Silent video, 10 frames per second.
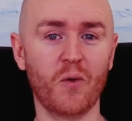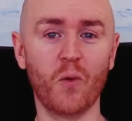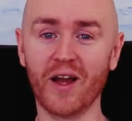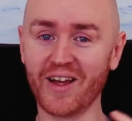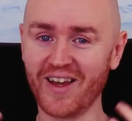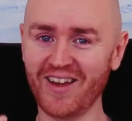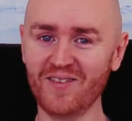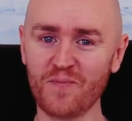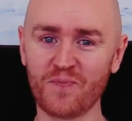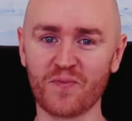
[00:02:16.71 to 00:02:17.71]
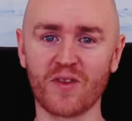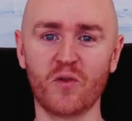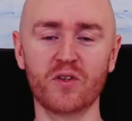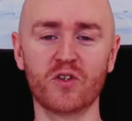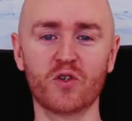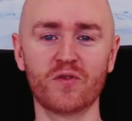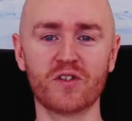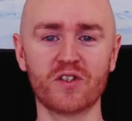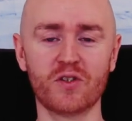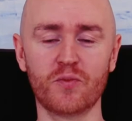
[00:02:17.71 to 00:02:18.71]
When, again, when the nervous
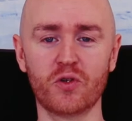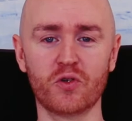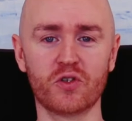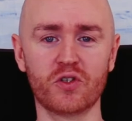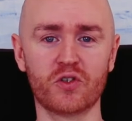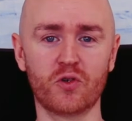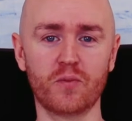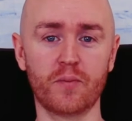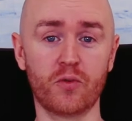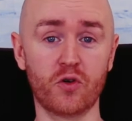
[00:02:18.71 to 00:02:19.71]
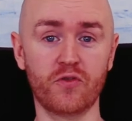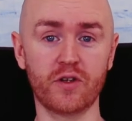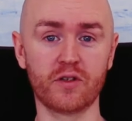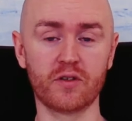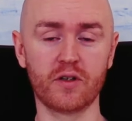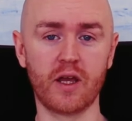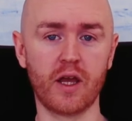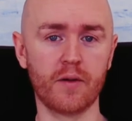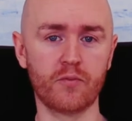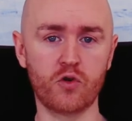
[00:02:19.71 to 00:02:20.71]
system hears this term, perfect,
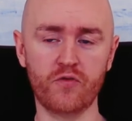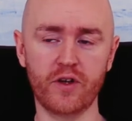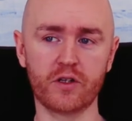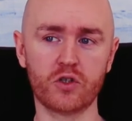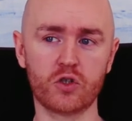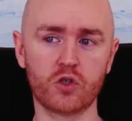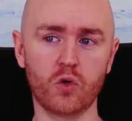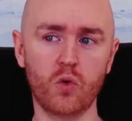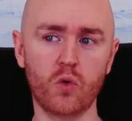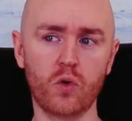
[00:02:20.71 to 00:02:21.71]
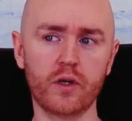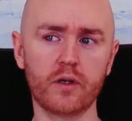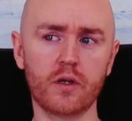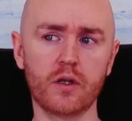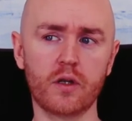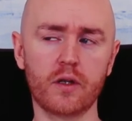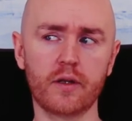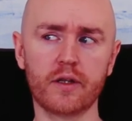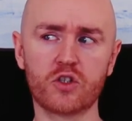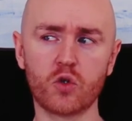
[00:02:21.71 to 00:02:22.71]
perfect is so,
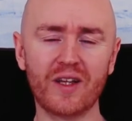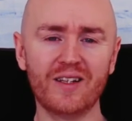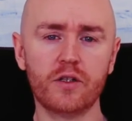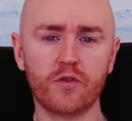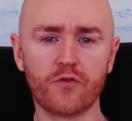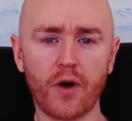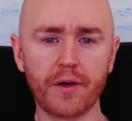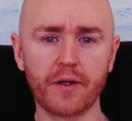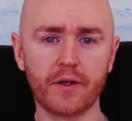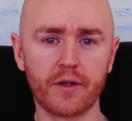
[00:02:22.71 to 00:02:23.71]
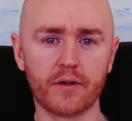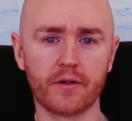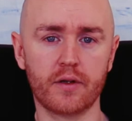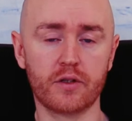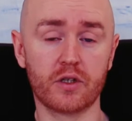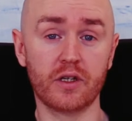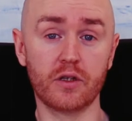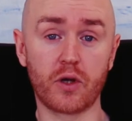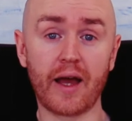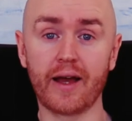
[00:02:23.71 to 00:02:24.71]
it's so ill-defined, it's it,
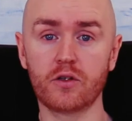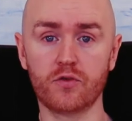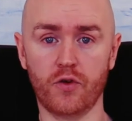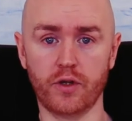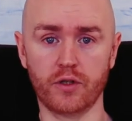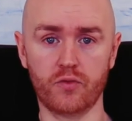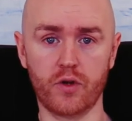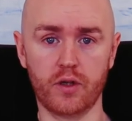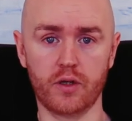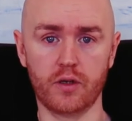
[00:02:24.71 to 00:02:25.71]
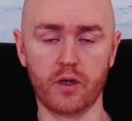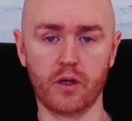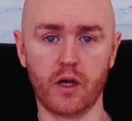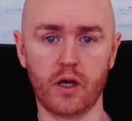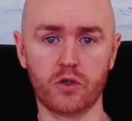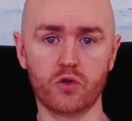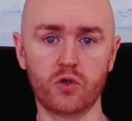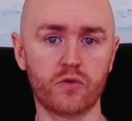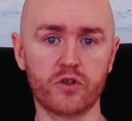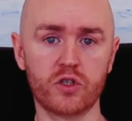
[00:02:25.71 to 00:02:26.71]
you can't define it really. So the
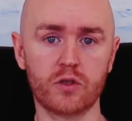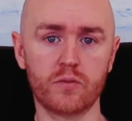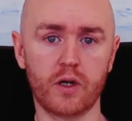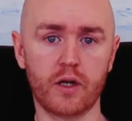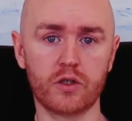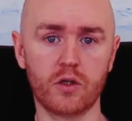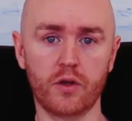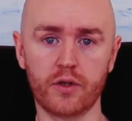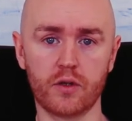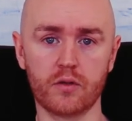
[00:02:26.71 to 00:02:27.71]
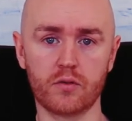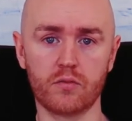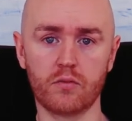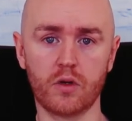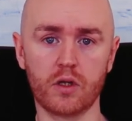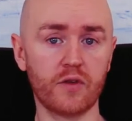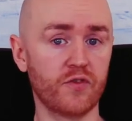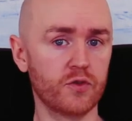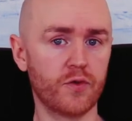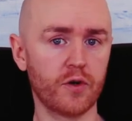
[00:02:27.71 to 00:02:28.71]
nervous system has nothing, it, it
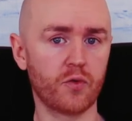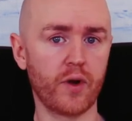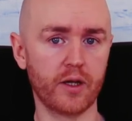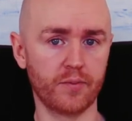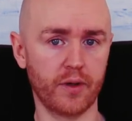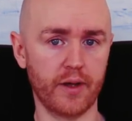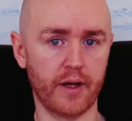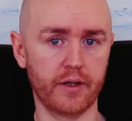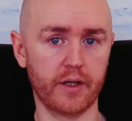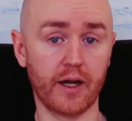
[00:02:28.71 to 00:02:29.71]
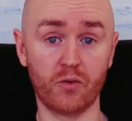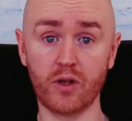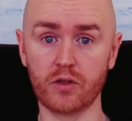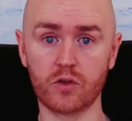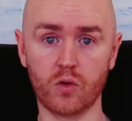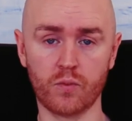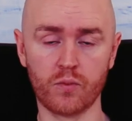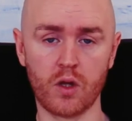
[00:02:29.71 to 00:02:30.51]
feels very threatened by that idea, and rightly so.